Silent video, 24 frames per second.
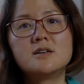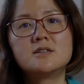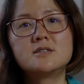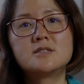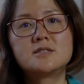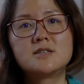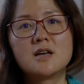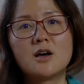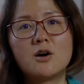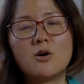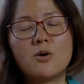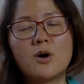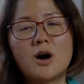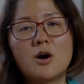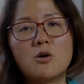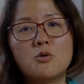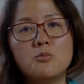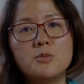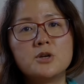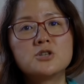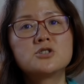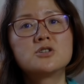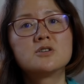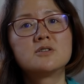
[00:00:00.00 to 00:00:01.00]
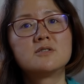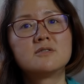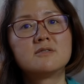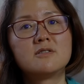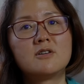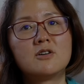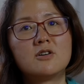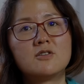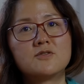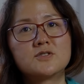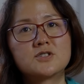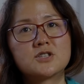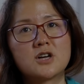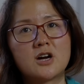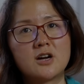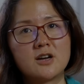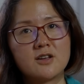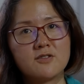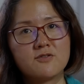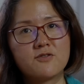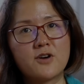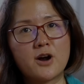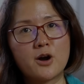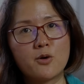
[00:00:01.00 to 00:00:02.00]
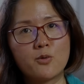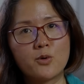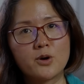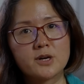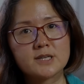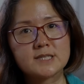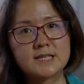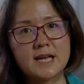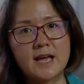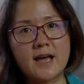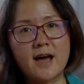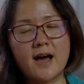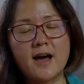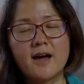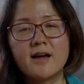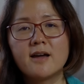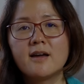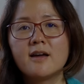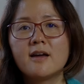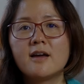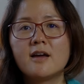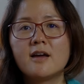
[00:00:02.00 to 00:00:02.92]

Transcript: So our mission of starting Fireworks AI